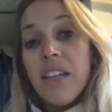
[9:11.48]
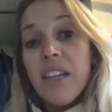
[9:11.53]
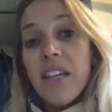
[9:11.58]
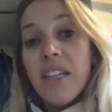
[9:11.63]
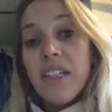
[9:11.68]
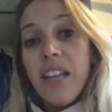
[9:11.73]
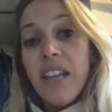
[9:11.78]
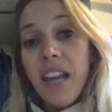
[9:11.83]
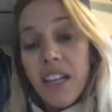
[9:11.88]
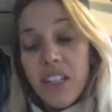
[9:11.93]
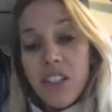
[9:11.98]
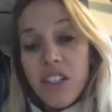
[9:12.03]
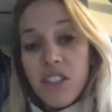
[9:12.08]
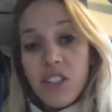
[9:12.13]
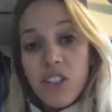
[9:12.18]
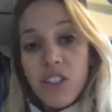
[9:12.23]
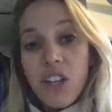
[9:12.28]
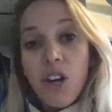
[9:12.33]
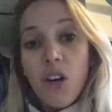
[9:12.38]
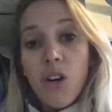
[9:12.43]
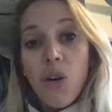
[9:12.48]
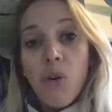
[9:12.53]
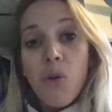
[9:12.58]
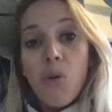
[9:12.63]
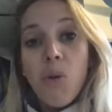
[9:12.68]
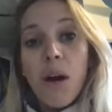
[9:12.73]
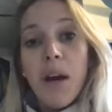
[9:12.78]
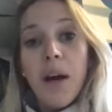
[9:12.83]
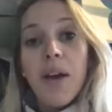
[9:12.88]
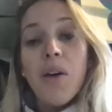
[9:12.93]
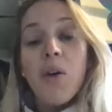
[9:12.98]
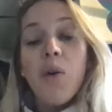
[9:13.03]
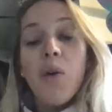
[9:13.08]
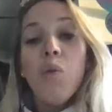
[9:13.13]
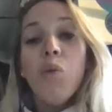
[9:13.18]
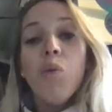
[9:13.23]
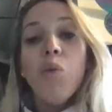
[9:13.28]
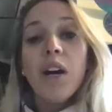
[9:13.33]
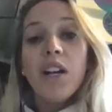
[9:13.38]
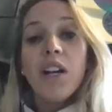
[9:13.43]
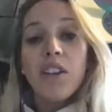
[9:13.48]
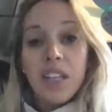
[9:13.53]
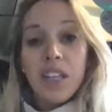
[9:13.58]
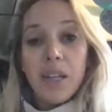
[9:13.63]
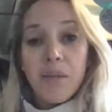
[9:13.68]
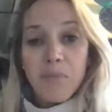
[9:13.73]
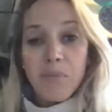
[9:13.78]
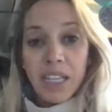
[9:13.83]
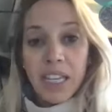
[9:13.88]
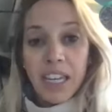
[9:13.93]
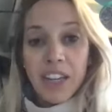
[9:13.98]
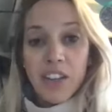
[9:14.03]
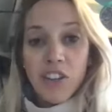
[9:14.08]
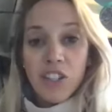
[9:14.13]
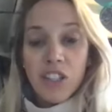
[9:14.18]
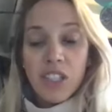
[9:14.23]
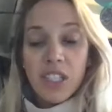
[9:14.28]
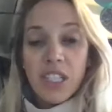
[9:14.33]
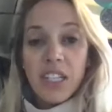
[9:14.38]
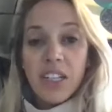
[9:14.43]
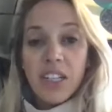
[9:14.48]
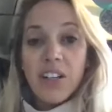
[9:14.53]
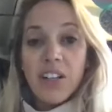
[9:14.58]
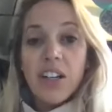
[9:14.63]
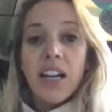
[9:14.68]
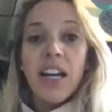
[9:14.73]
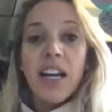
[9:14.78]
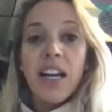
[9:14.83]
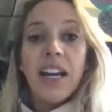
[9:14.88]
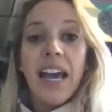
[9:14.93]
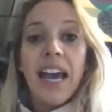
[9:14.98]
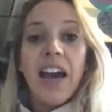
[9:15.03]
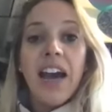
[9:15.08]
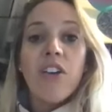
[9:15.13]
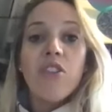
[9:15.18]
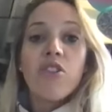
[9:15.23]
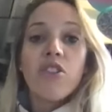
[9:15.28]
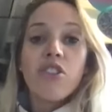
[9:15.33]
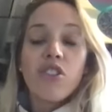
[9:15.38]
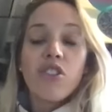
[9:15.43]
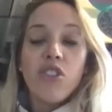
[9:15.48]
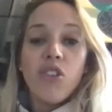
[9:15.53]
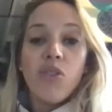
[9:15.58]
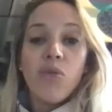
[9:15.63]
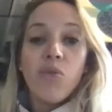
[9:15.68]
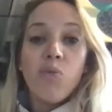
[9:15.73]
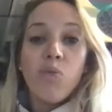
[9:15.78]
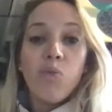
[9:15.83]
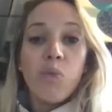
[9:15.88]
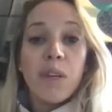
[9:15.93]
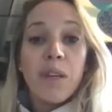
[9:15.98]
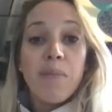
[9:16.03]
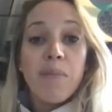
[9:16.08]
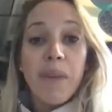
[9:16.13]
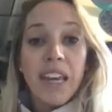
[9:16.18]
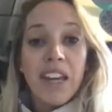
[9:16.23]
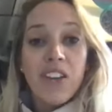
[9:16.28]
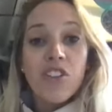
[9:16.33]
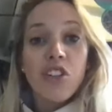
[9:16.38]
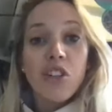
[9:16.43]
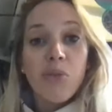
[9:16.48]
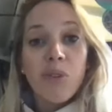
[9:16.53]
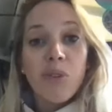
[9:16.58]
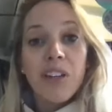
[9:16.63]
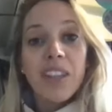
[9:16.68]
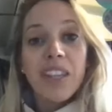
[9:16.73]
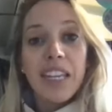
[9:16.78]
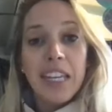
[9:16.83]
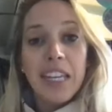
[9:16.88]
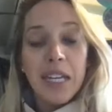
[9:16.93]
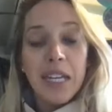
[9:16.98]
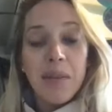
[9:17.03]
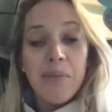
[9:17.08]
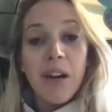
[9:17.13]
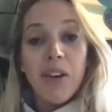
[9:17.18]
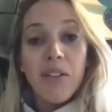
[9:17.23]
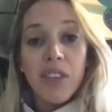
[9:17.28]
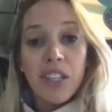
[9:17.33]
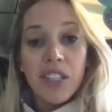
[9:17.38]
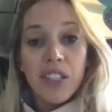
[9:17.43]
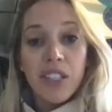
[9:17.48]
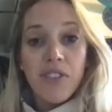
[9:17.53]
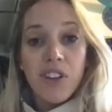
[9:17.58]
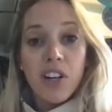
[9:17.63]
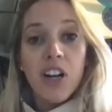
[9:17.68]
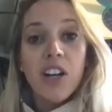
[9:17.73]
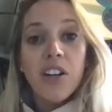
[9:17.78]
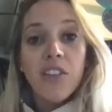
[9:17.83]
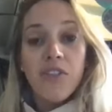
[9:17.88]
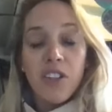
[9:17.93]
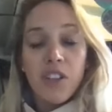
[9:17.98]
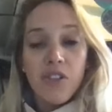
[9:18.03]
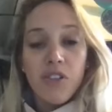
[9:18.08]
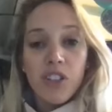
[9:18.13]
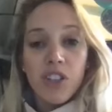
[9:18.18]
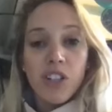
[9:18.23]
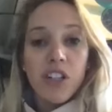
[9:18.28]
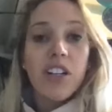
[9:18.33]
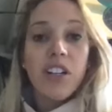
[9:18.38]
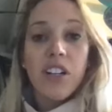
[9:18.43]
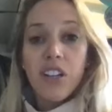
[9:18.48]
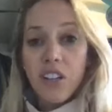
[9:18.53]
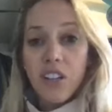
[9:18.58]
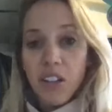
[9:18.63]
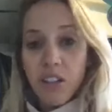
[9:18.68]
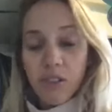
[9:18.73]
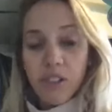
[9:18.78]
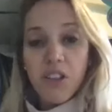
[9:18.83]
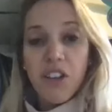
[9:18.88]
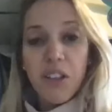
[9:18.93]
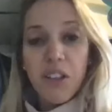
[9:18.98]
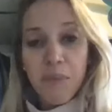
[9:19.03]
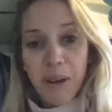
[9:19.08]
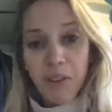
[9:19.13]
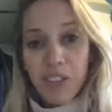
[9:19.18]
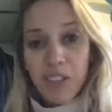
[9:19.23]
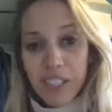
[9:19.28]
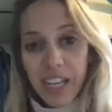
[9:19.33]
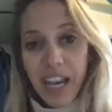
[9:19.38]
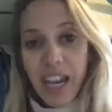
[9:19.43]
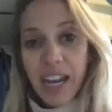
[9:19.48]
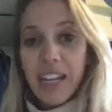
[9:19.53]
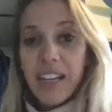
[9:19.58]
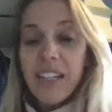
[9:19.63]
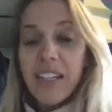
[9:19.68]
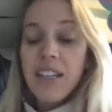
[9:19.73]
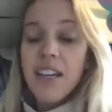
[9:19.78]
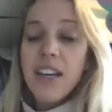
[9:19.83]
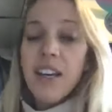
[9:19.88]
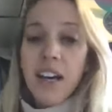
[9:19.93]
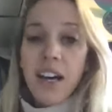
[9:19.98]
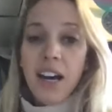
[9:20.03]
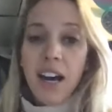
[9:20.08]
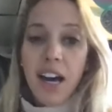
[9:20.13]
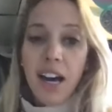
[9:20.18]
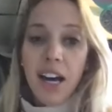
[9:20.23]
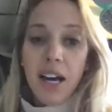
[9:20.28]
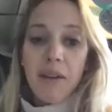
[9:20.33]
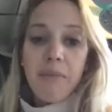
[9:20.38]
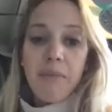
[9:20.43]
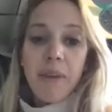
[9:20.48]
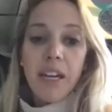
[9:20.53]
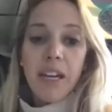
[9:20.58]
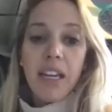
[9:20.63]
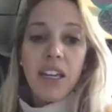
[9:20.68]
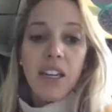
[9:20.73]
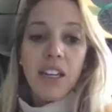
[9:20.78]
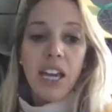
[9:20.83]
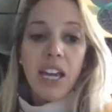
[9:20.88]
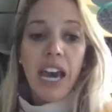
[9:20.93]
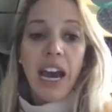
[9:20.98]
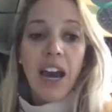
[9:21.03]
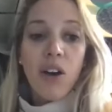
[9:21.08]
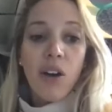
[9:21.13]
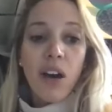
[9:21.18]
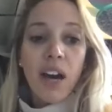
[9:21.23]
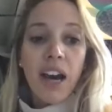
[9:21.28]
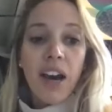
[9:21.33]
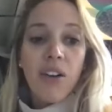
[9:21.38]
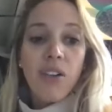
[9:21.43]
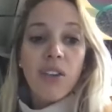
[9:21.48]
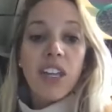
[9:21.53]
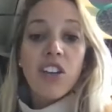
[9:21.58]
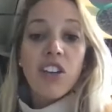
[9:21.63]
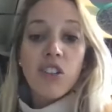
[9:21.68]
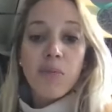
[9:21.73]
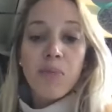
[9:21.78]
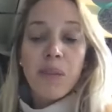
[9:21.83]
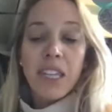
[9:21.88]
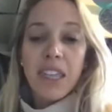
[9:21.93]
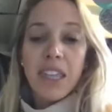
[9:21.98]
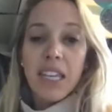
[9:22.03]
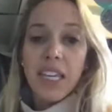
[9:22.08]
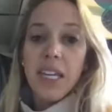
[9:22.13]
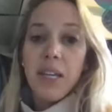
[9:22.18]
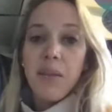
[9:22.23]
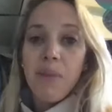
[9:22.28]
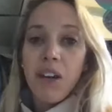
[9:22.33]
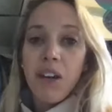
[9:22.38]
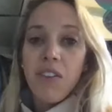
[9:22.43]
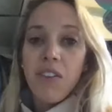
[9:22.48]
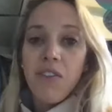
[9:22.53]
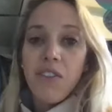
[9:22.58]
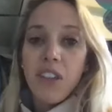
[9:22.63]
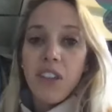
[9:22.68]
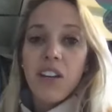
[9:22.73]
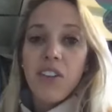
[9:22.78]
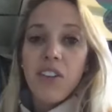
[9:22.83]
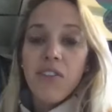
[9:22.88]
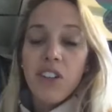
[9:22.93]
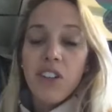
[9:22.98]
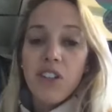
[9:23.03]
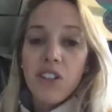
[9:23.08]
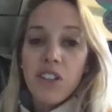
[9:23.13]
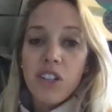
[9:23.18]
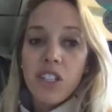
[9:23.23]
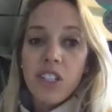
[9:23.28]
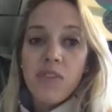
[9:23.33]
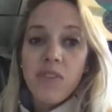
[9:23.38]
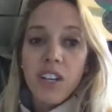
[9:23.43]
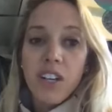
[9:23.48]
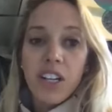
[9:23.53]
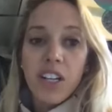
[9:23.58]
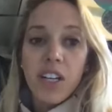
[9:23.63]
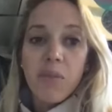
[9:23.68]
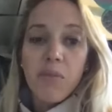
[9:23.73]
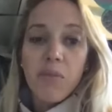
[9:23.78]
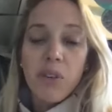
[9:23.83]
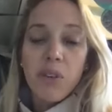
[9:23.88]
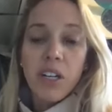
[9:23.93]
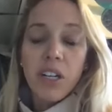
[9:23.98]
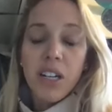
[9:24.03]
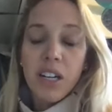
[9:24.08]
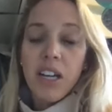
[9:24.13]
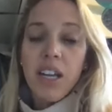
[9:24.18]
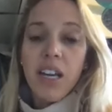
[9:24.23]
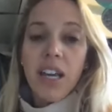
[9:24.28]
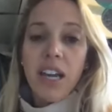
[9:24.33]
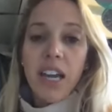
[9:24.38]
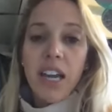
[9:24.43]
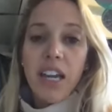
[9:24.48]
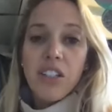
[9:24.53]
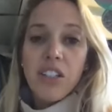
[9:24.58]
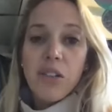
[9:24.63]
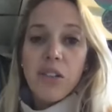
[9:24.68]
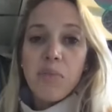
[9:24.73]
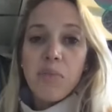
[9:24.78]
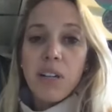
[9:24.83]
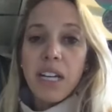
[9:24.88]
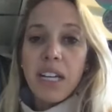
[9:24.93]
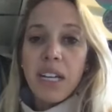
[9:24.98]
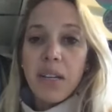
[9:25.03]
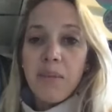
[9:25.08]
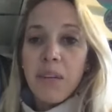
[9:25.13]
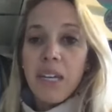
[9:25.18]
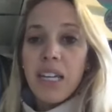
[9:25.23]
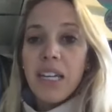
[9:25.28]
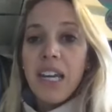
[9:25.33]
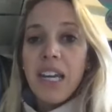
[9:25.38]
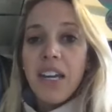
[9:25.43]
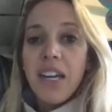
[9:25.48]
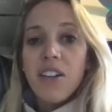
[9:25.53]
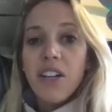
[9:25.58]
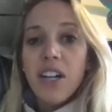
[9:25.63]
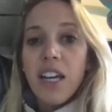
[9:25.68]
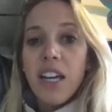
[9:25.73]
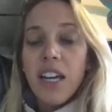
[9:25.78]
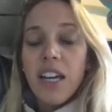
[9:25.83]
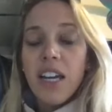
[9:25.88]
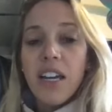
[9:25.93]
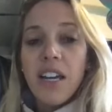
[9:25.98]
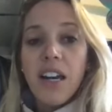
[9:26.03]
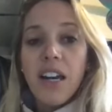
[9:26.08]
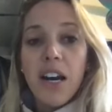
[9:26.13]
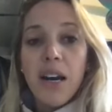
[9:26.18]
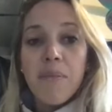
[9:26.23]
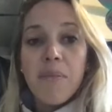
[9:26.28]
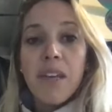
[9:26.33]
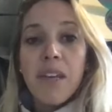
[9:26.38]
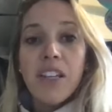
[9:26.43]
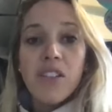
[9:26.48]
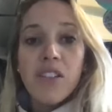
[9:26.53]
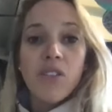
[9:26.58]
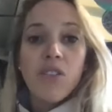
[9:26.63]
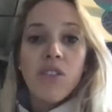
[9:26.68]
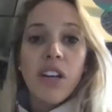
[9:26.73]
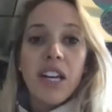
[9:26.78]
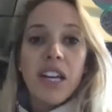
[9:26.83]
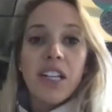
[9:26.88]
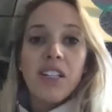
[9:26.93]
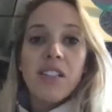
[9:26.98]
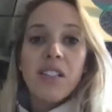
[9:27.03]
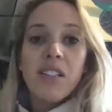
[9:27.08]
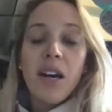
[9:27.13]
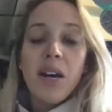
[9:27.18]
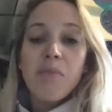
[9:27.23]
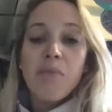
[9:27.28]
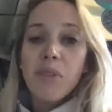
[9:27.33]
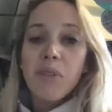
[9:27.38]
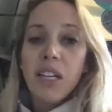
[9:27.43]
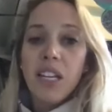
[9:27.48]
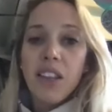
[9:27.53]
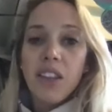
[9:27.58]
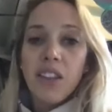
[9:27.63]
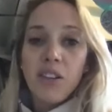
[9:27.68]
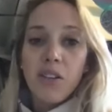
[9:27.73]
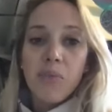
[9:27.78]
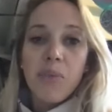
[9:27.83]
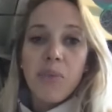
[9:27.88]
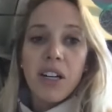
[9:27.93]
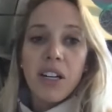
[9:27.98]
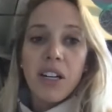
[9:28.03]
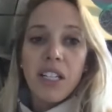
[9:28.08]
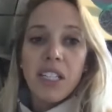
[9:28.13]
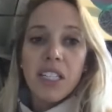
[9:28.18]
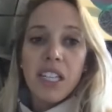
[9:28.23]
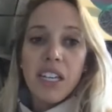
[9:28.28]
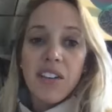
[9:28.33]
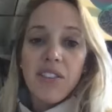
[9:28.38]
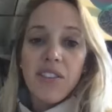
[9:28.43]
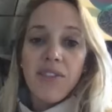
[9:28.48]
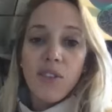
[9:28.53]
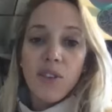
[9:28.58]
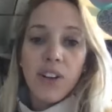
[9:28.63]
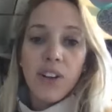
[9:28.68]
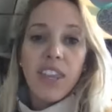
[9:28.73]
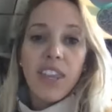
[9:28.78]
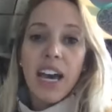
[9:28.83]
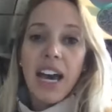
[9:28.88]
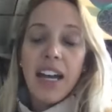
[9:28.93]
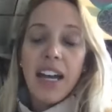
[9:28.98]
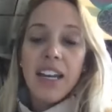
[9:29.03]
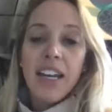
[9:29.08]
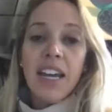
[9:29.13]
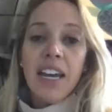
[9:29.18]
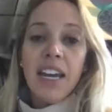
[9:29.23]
tenants know what are the implications here and how should we make sure we're thinking about this for our future. It's all about the tenant. How they should be thinking about it for their future is very important. And so bringing a mediator in is great, bringing third parties in for that,